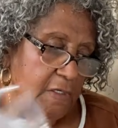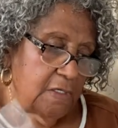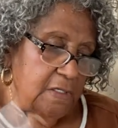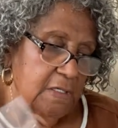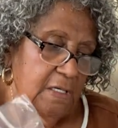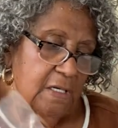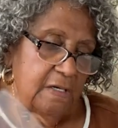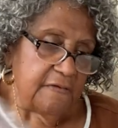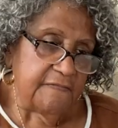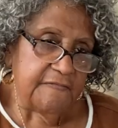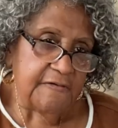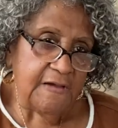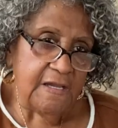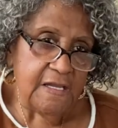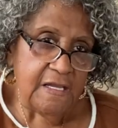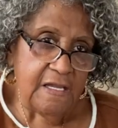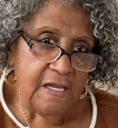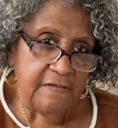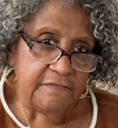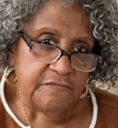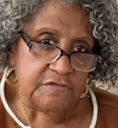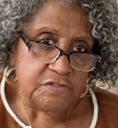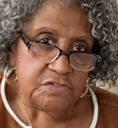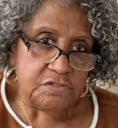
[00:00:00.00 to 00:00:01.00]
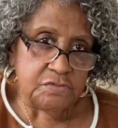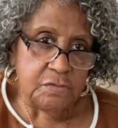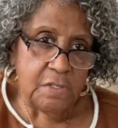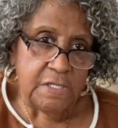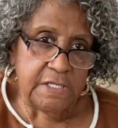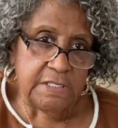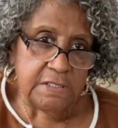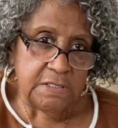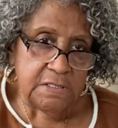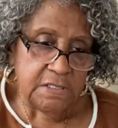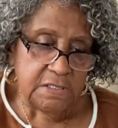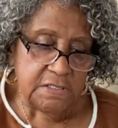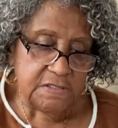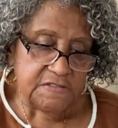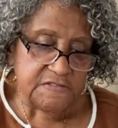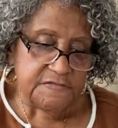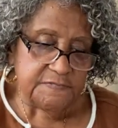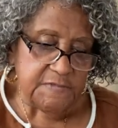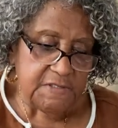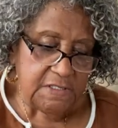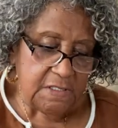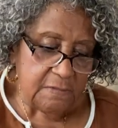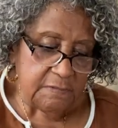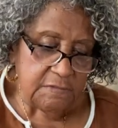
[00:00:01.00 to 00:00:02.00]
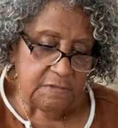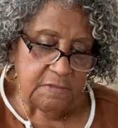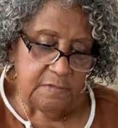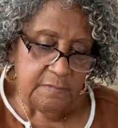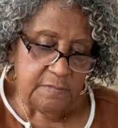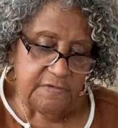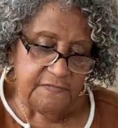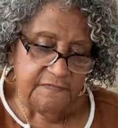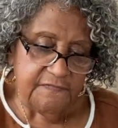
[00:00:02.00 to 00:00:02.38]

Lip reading: Now, if I have a strike against me, I'm gonna be